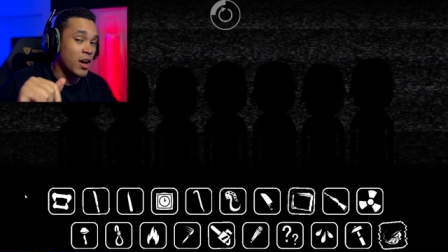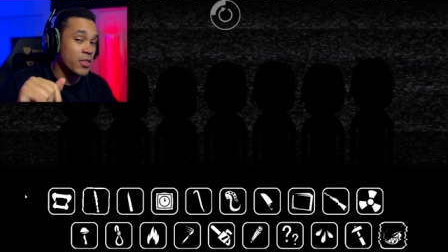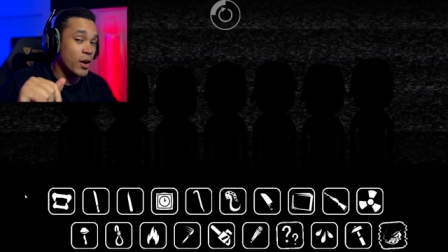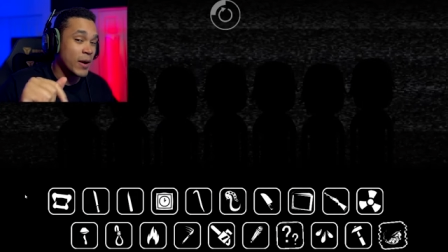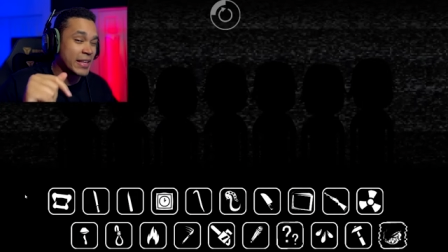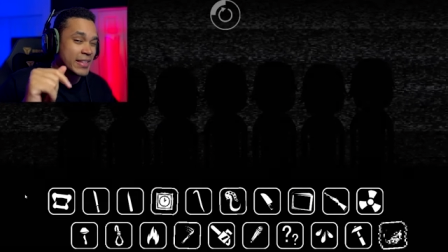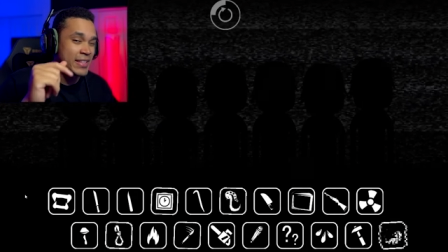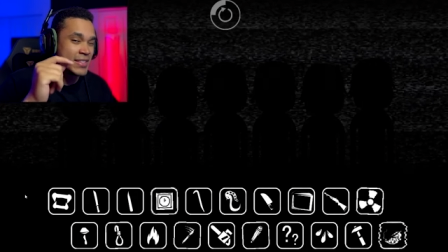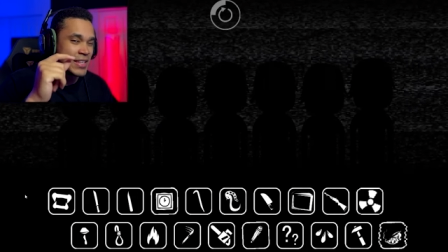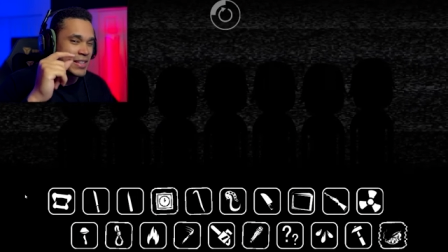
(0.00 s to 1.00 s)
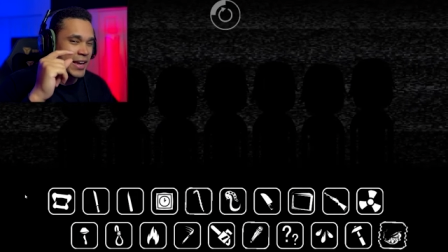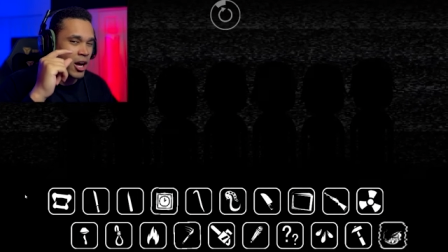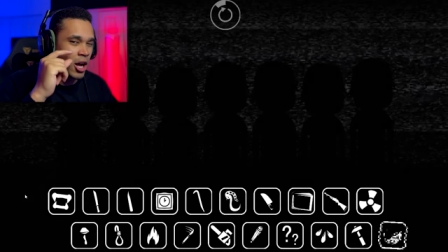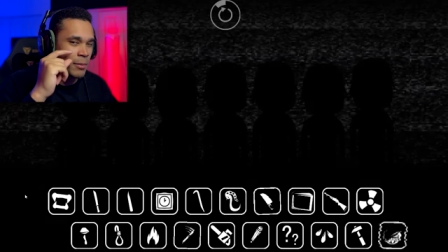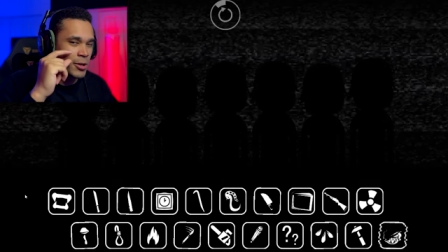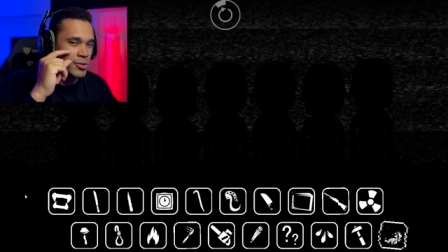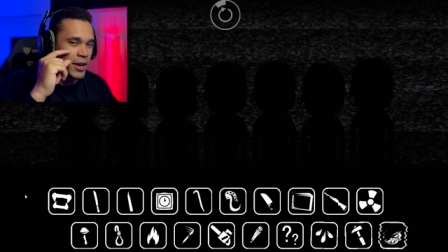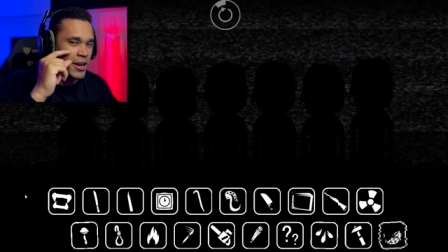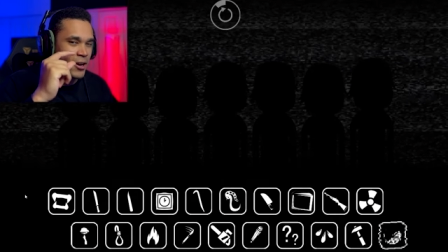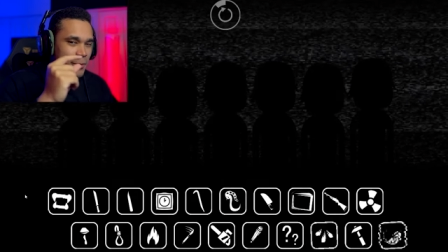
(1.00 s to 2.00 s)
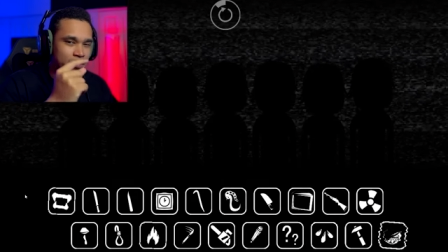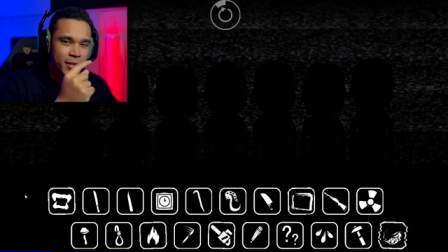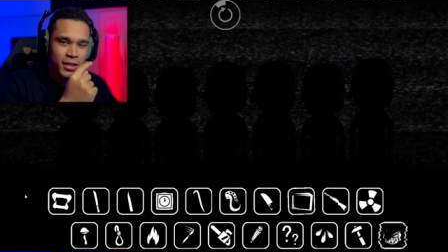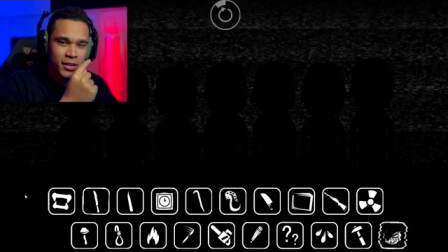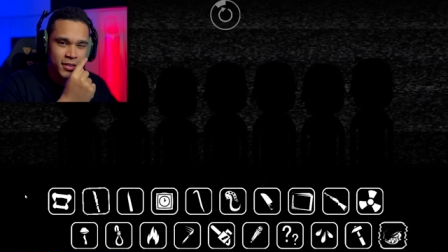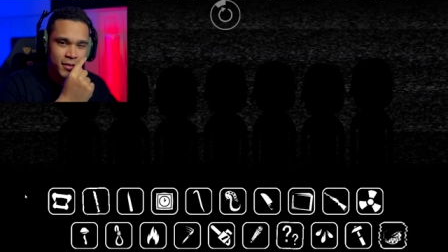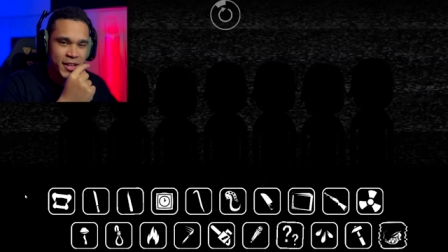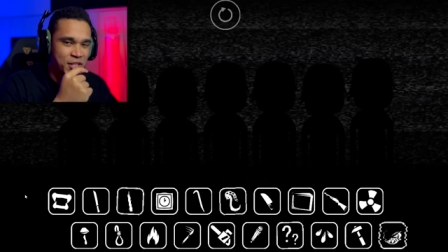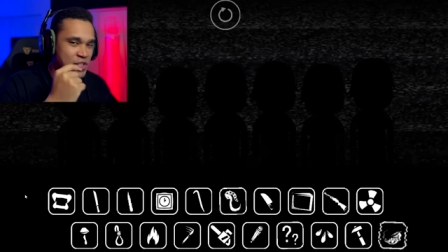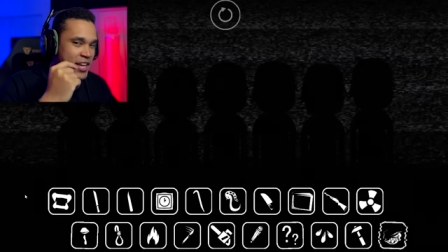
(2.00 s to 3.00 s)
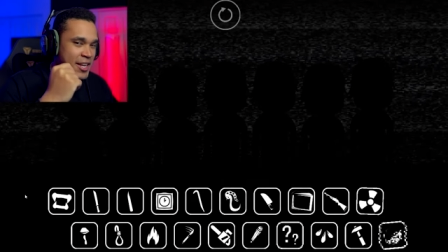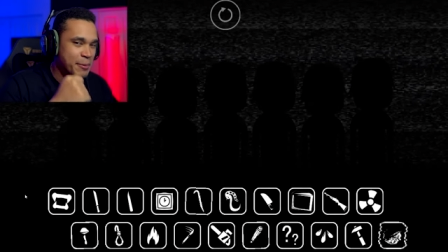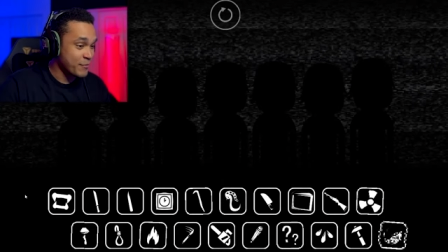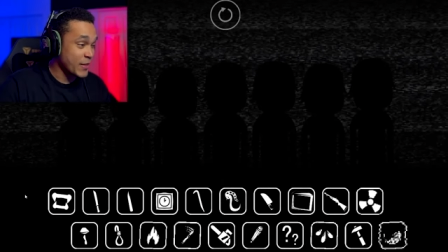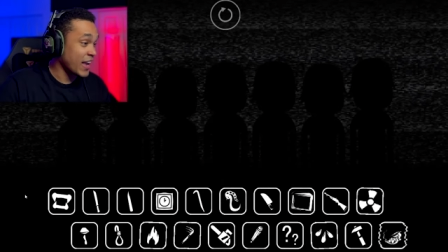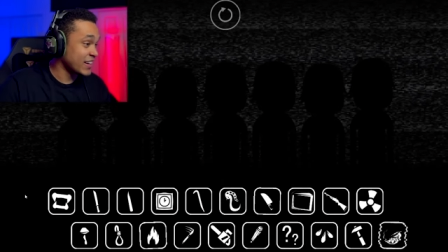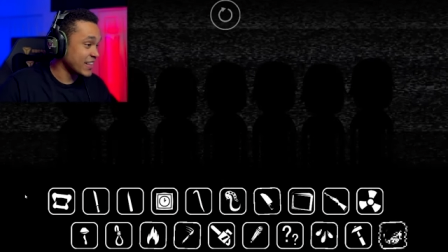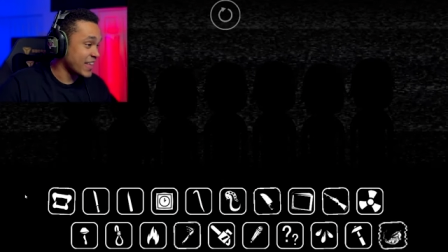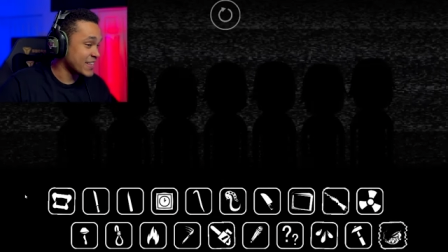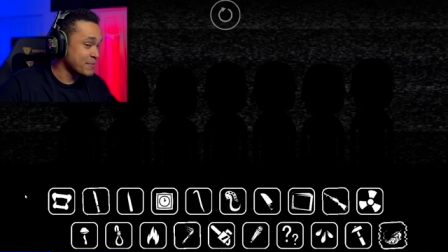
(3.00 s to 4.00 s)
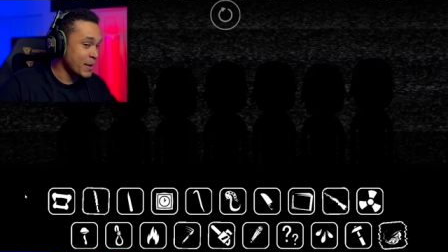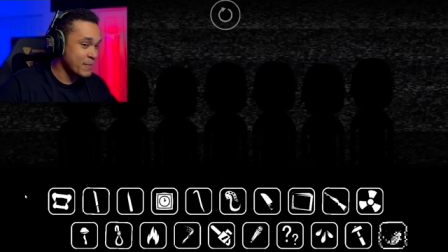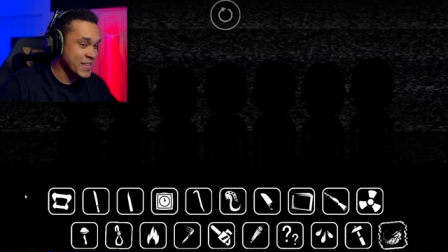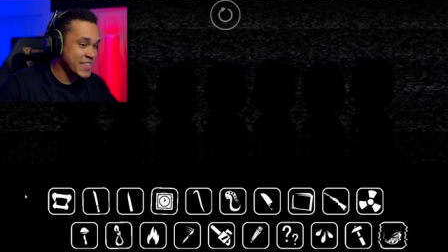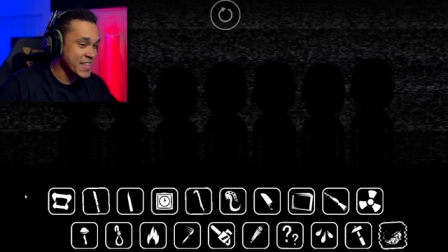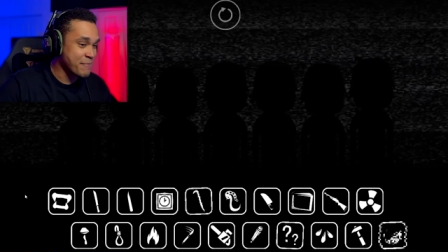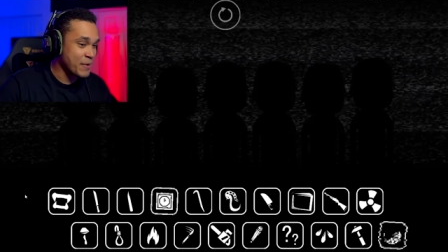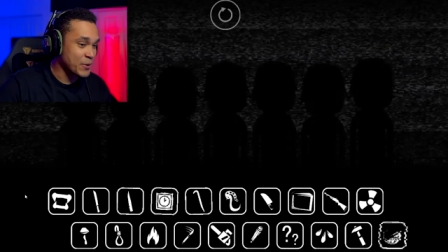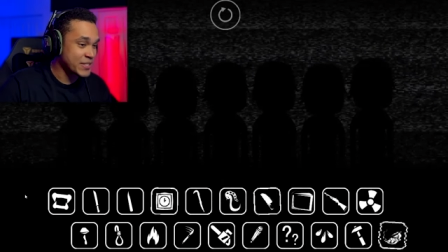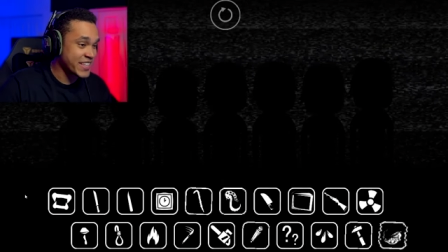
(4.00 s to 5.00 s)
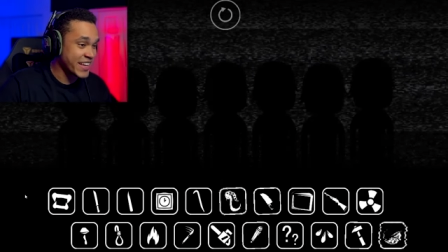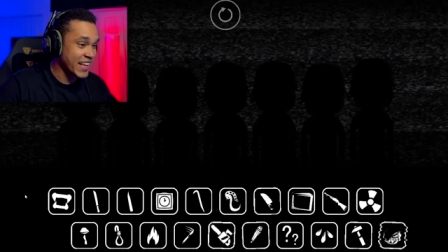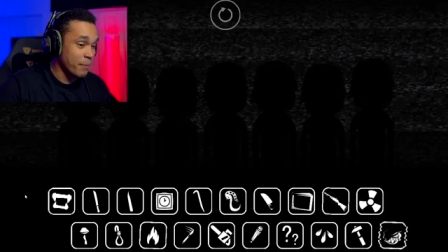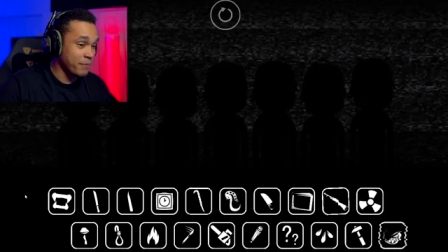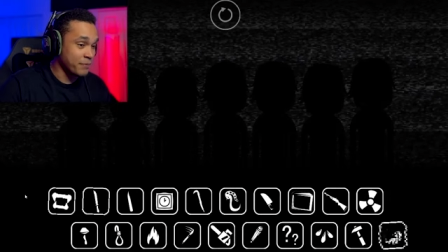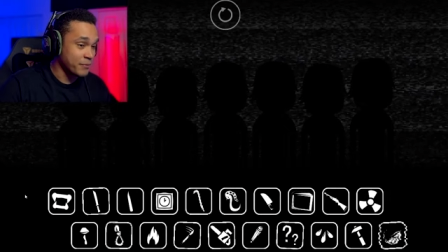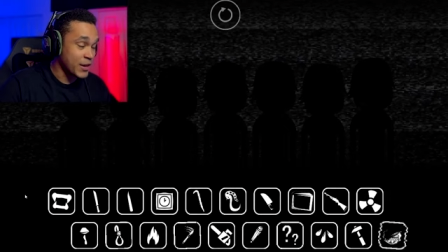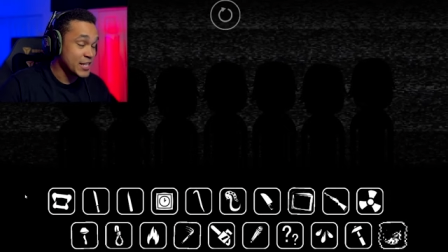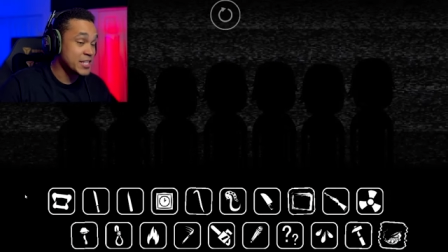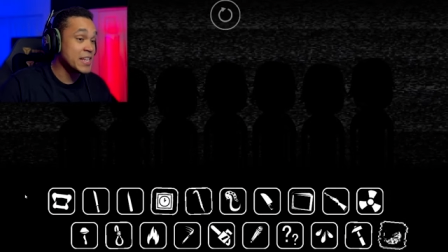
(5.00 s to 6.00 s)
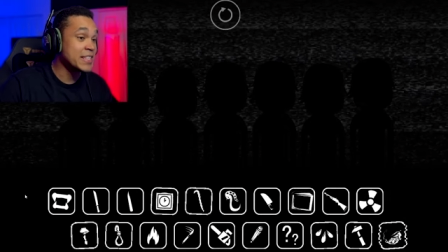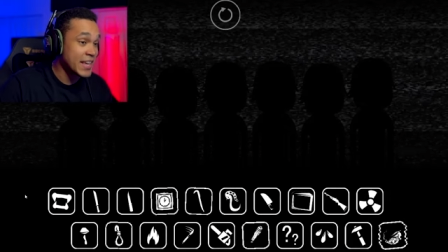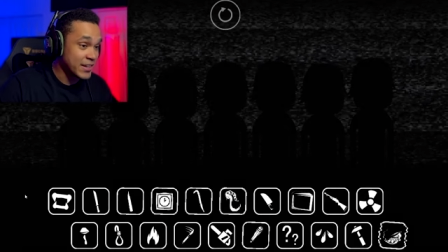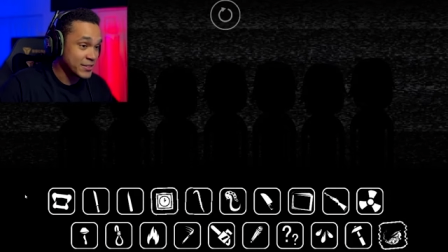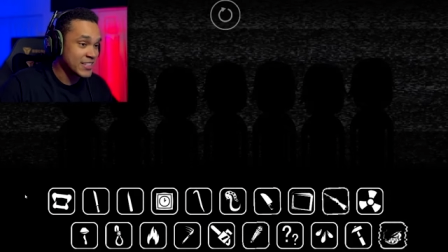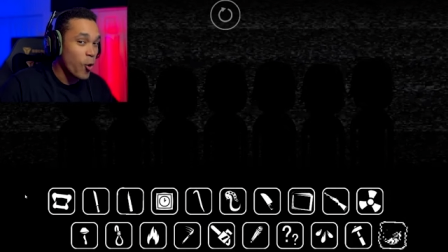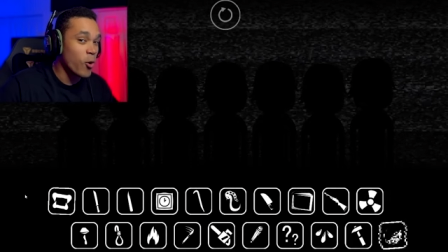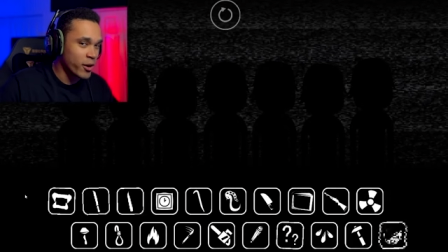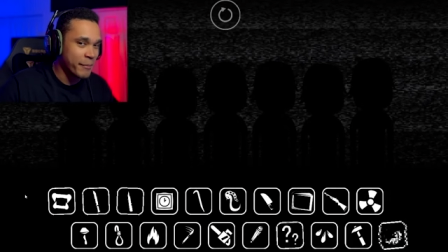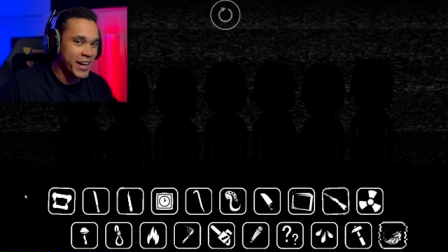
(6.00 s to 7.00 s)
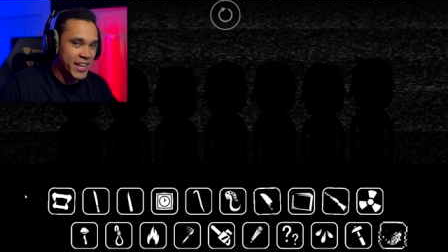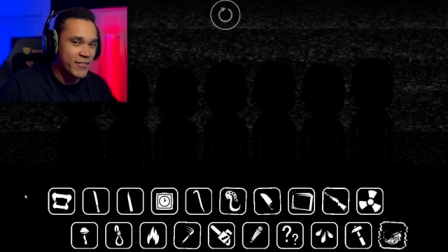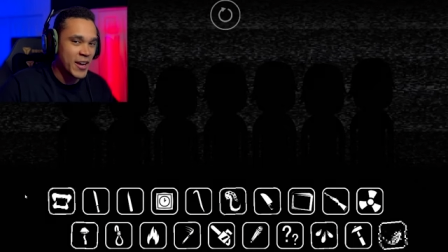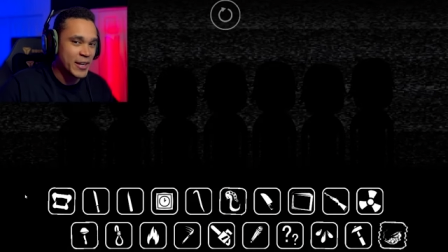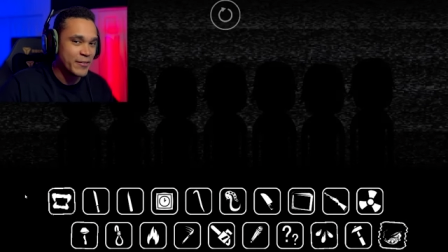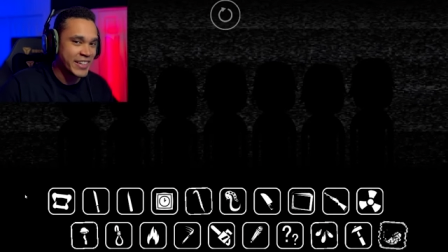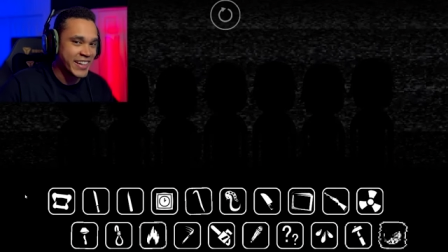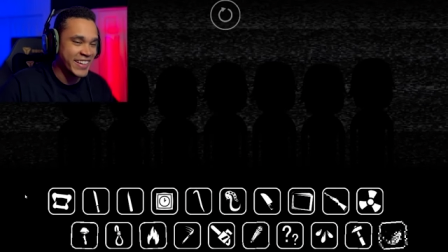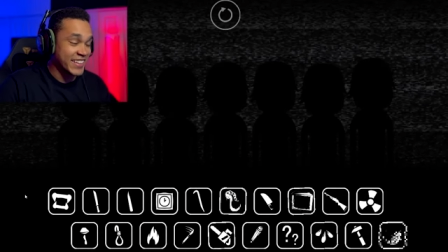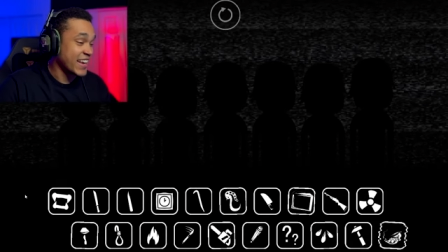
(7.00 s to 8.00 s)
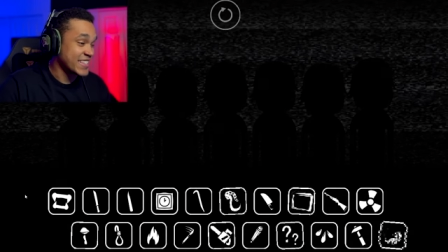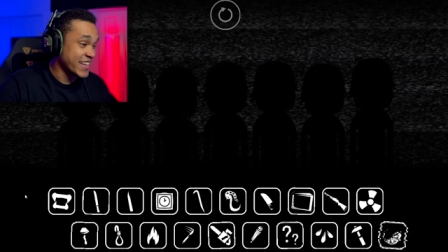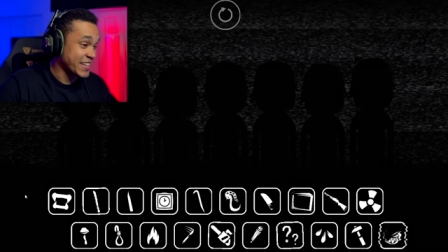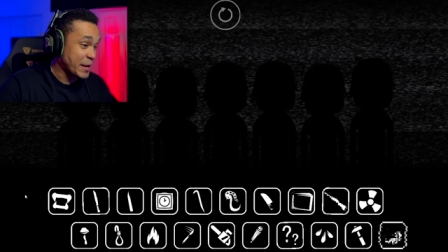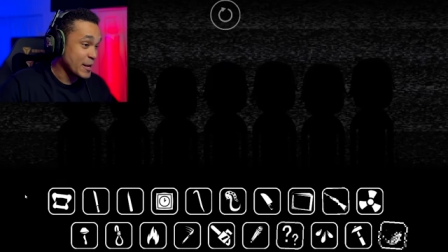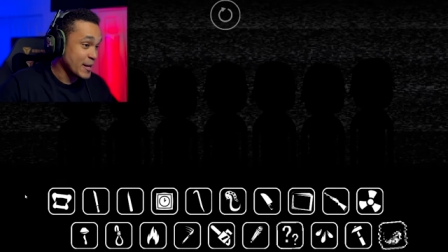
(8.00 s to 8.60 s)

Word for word: Although I did see like eyeballs right here, like on each side. I'm not gonna lie, this might be the most uh, detailed horror mod I've gone over. Like I said,